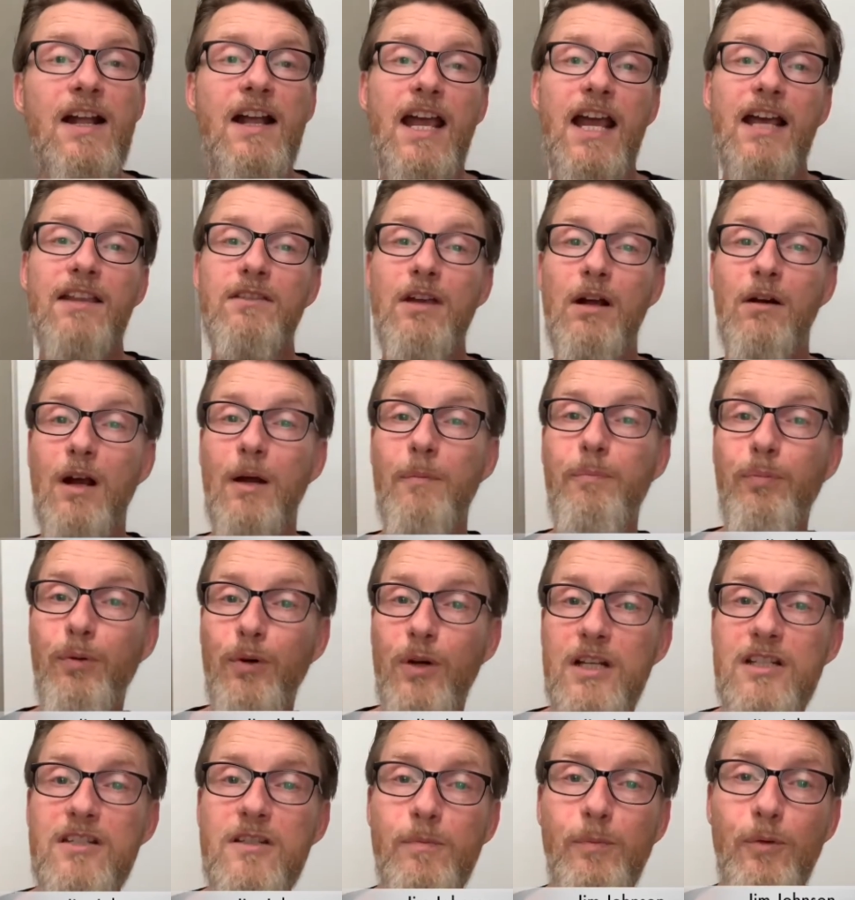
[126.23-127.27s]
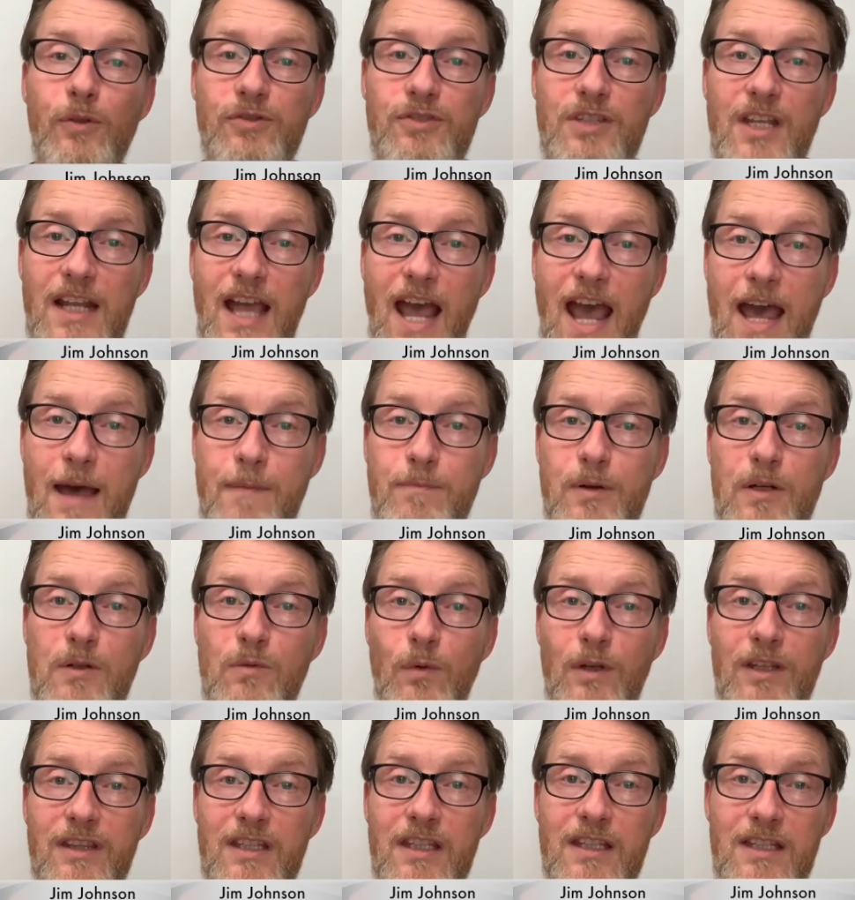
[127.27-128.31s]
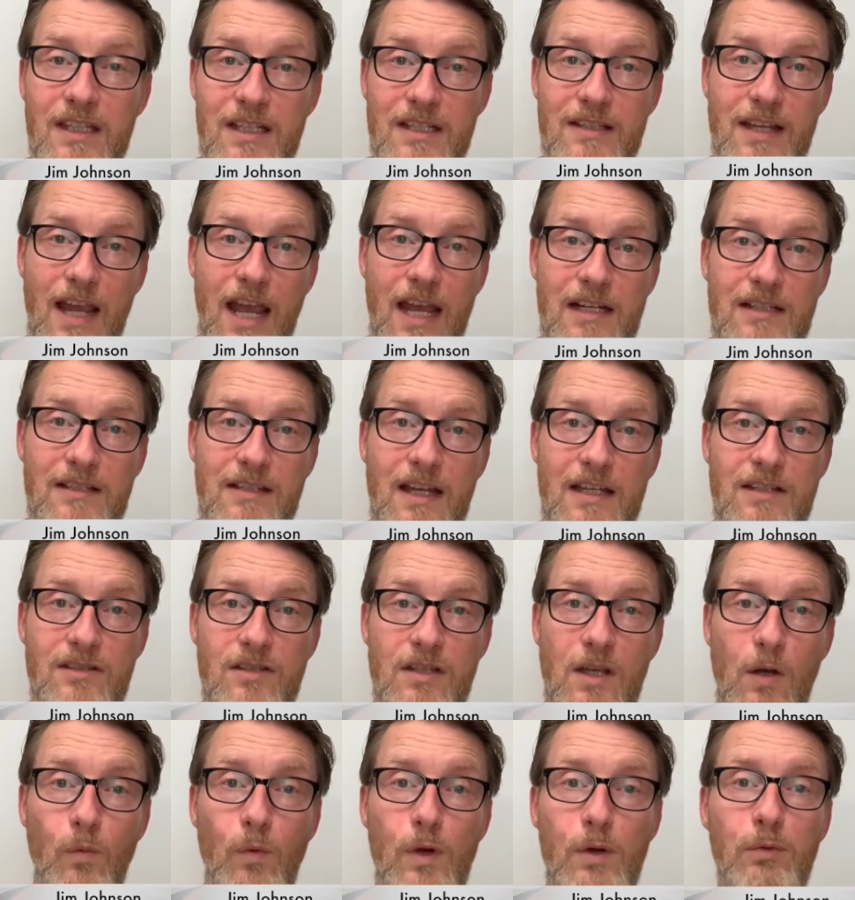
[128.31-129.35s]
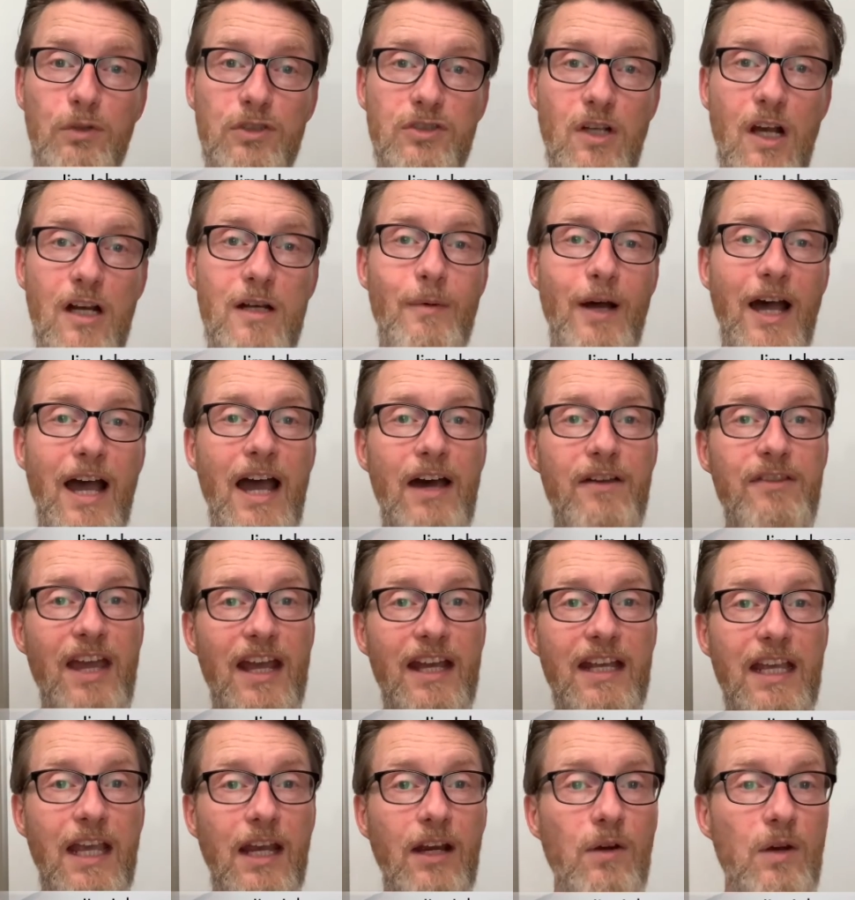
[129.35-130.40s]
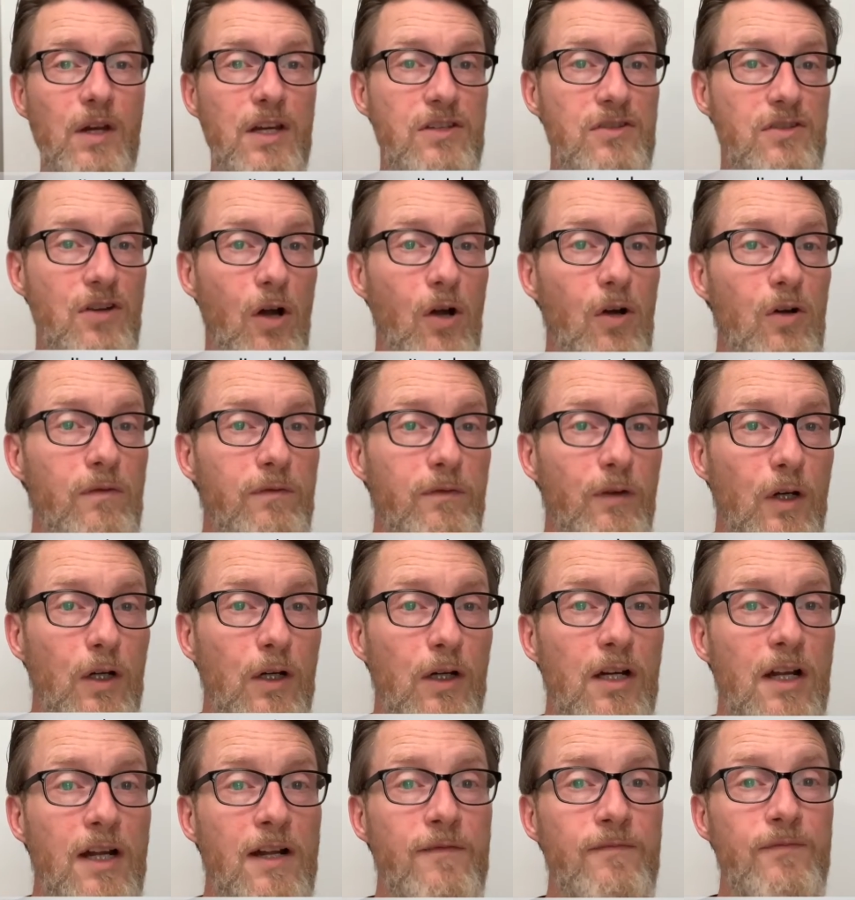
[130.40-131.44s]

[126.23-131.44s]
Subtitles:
And there are principles that happen within these accents that we will talk about how that carries over